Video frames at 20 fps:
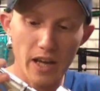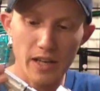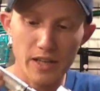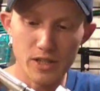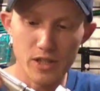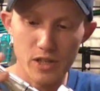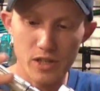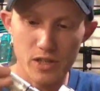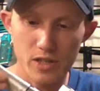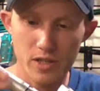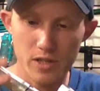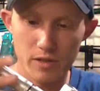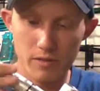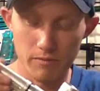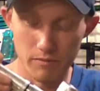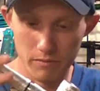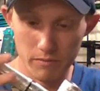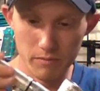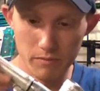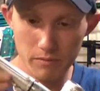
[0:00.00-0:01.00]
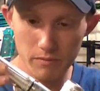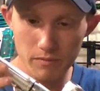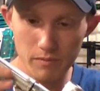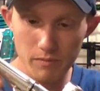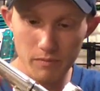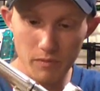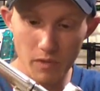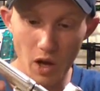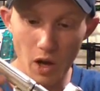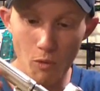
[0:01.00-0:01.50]
and just
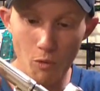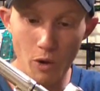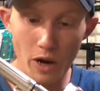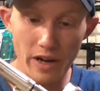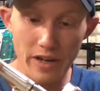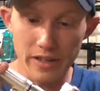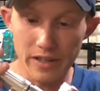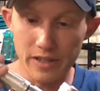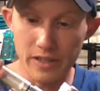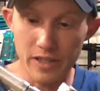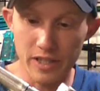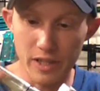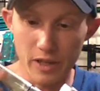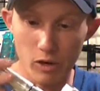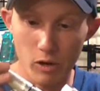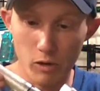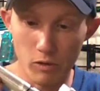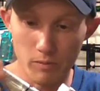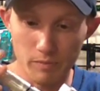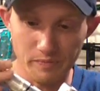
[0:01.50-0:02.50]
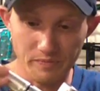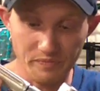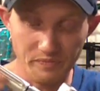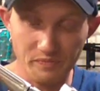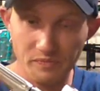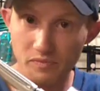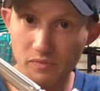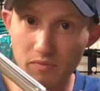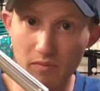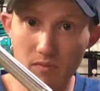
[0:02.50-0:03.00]
waited till,
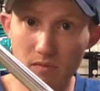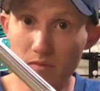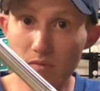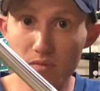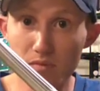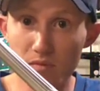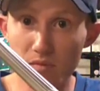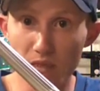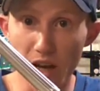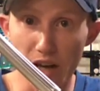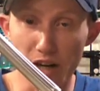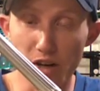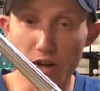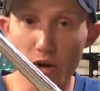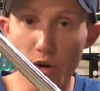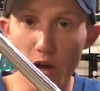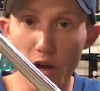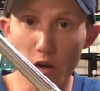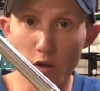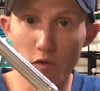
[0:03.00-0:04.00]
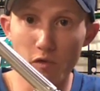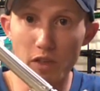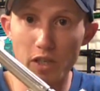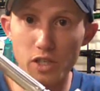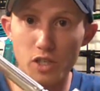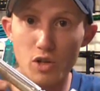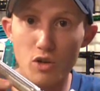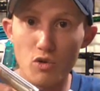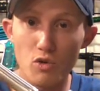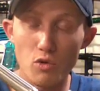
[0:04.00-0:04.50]
I don't know,
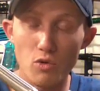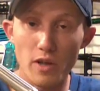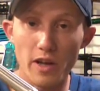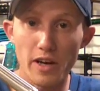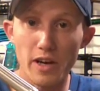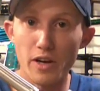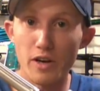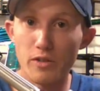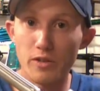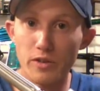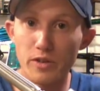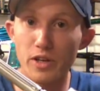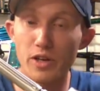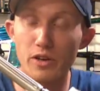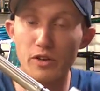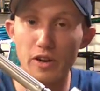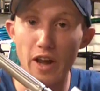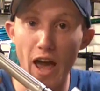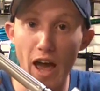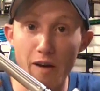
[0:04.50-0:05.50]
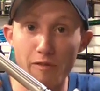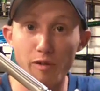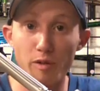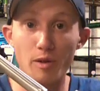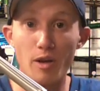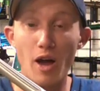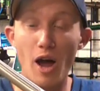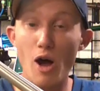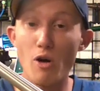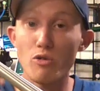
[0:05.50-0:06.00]
LV2, like another year and a half from
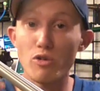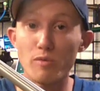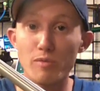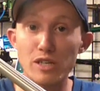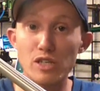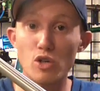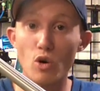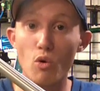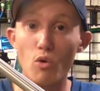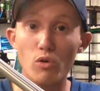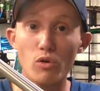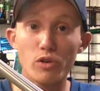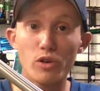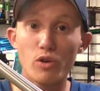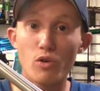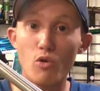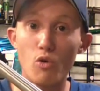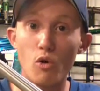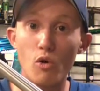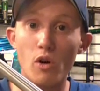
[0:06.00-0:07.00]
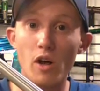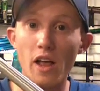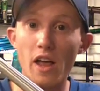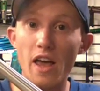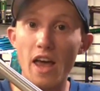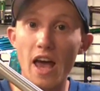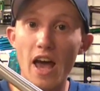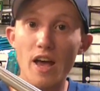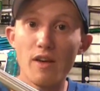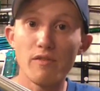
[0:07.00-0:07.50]
now. I would have been totally cool
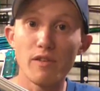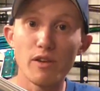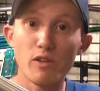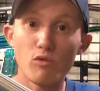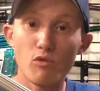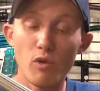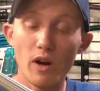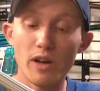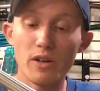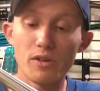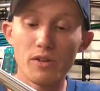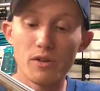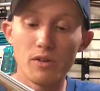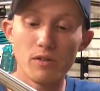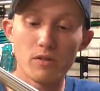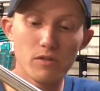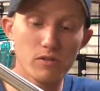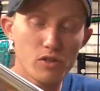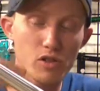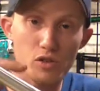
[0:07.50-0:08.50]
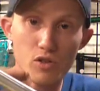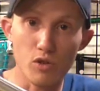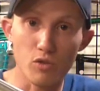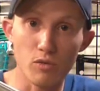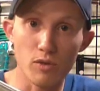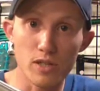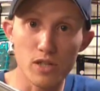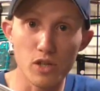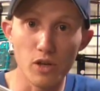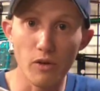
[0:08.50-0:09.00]
having regular, just
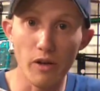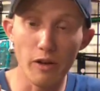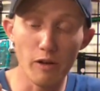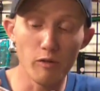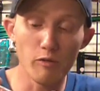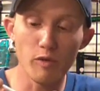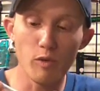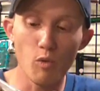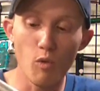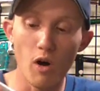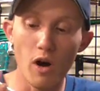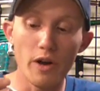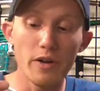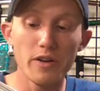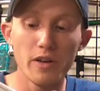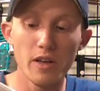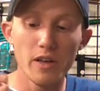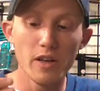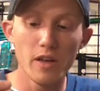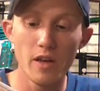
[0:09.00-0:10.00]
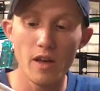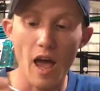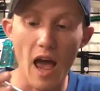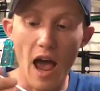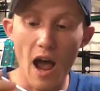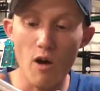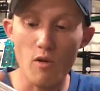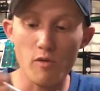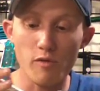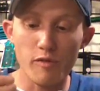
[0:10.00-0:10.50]
original LV1
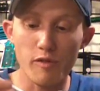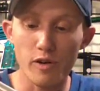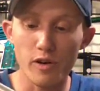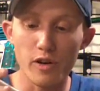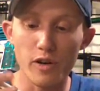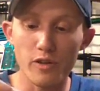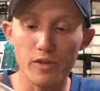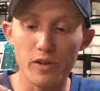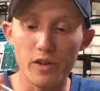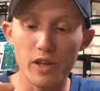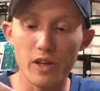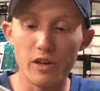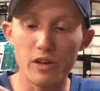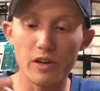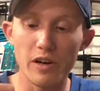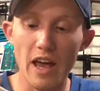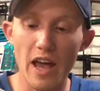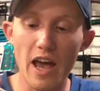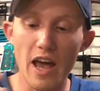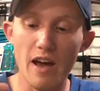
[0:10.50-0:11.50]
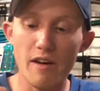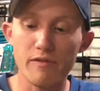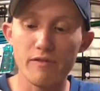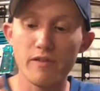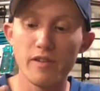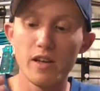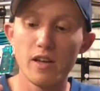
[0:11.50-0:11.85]
out for another year and a half.